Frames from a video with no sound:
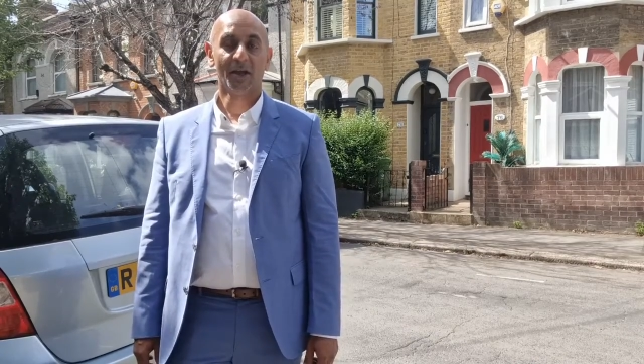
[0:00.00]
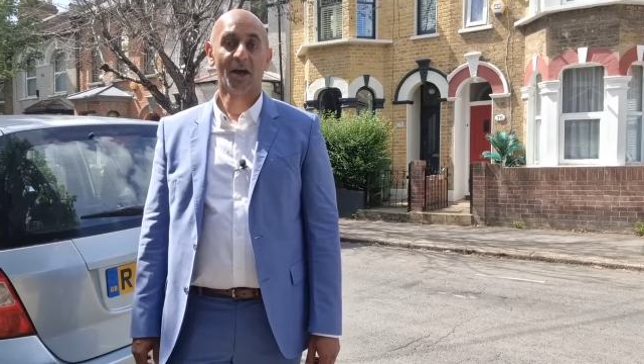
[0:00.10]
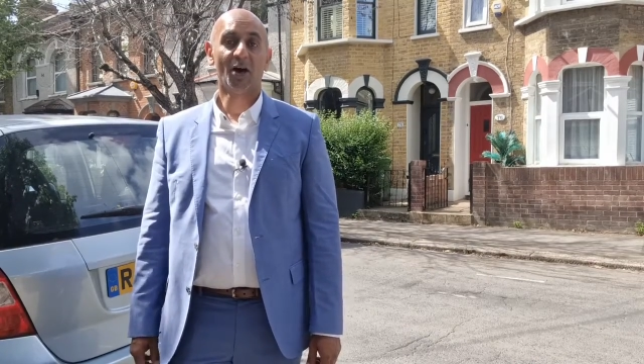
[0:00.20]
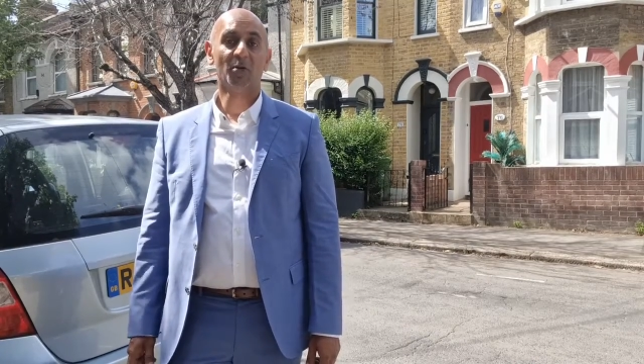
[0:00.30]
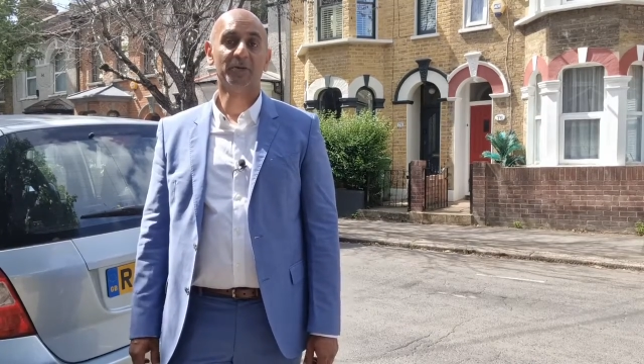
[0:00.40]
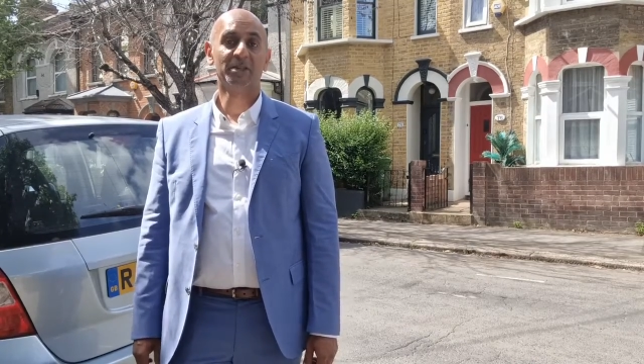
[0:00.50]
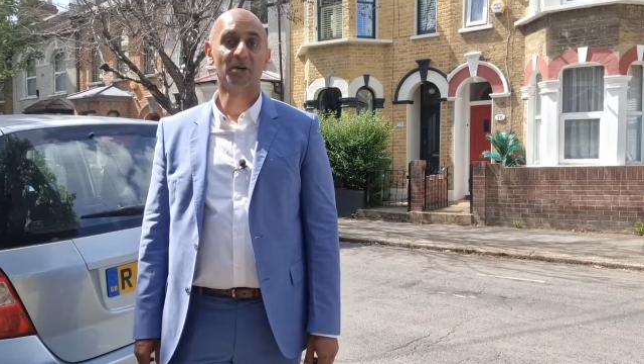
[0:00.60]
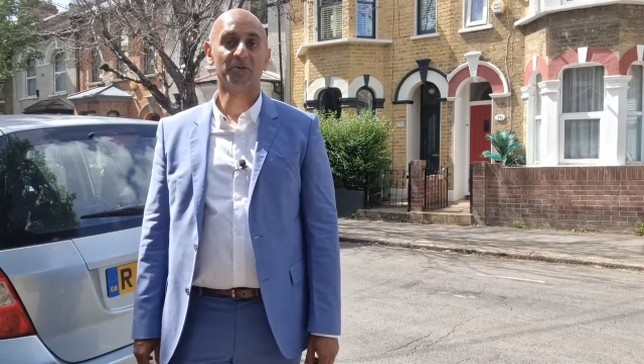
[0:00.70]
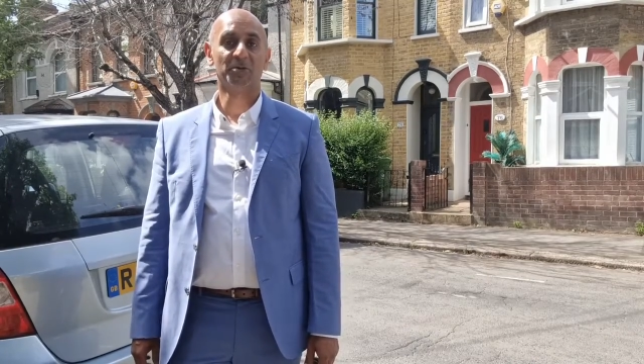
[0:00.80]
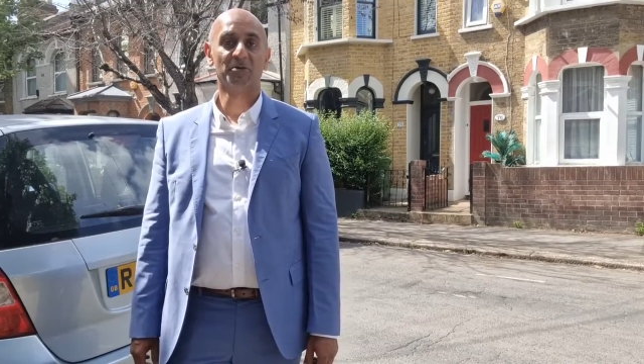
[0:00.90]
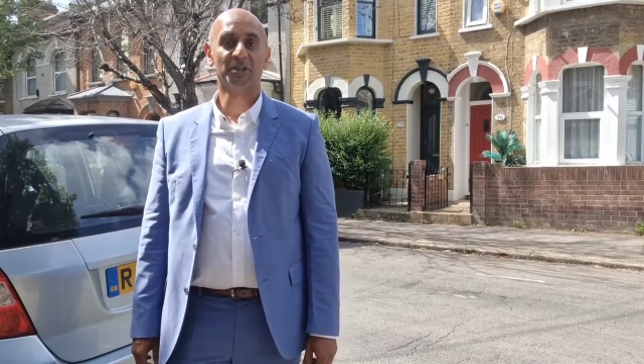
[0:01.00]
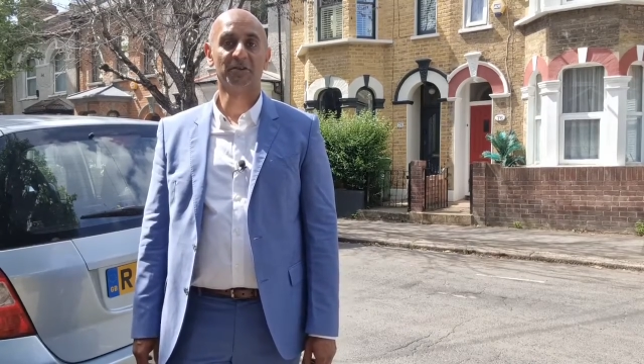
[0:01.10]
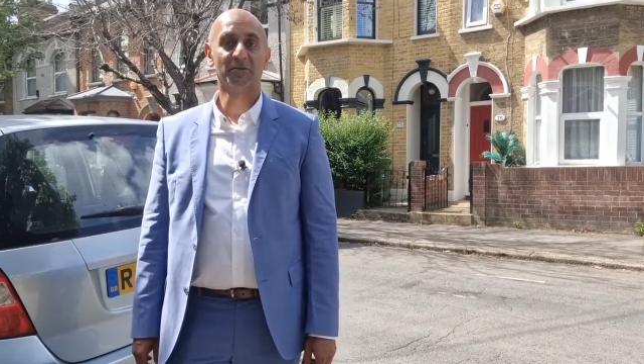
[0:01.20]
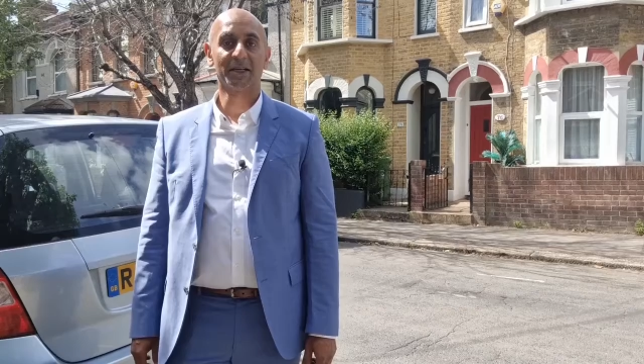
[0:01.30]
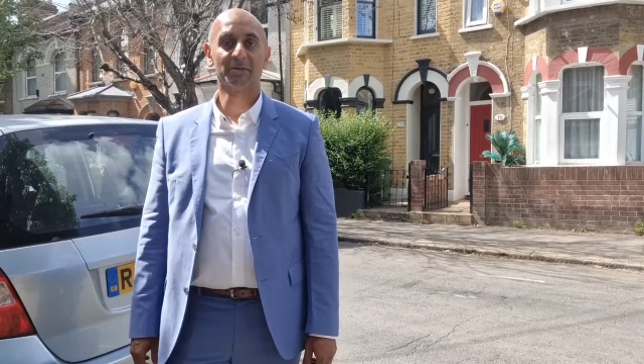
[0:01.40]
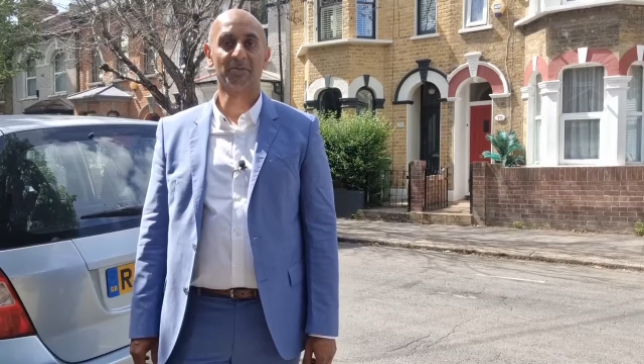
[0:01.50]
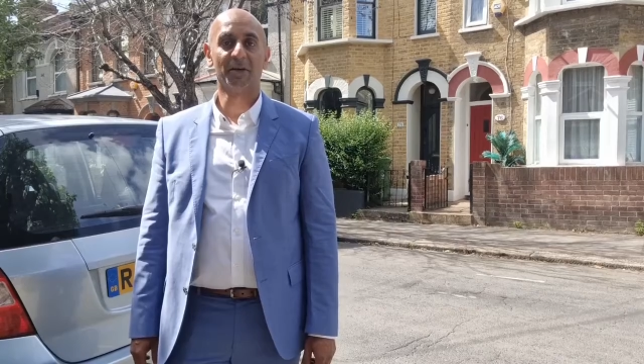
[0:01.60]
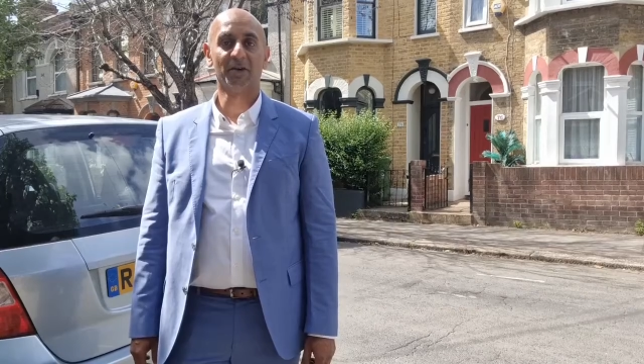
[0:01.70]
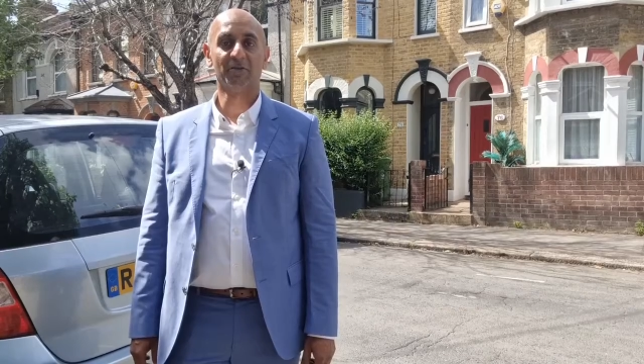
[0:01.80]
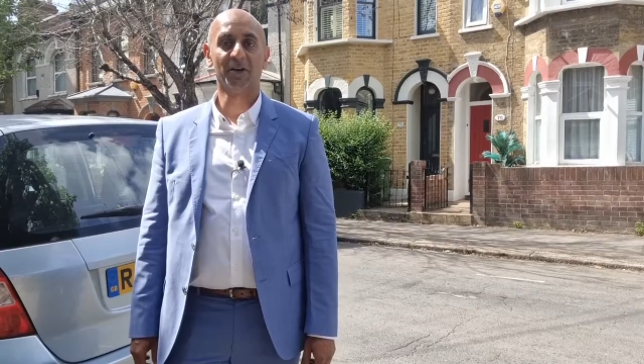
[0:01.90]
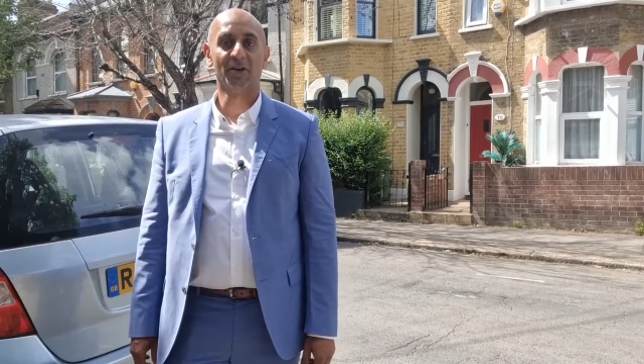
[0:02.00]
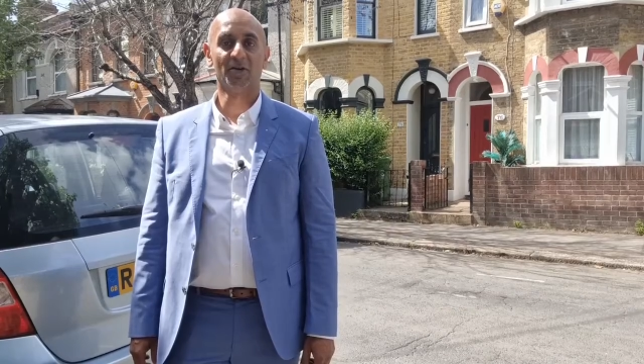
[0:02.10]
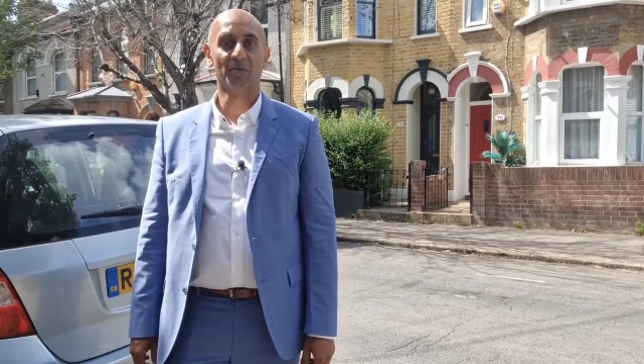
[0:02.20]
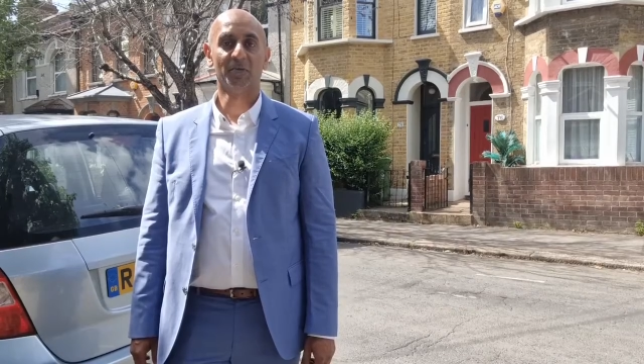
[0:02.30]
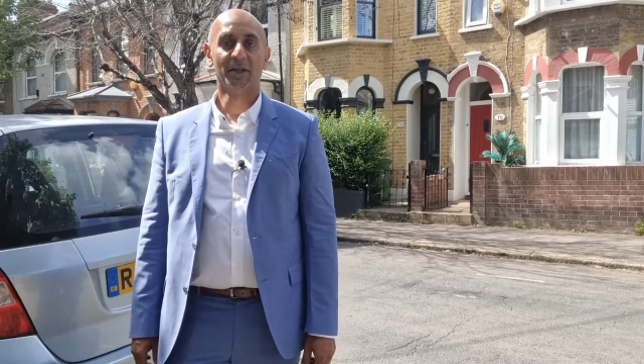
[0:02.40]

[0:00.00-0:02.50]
I hope this helps you to achieve maximum value for your home.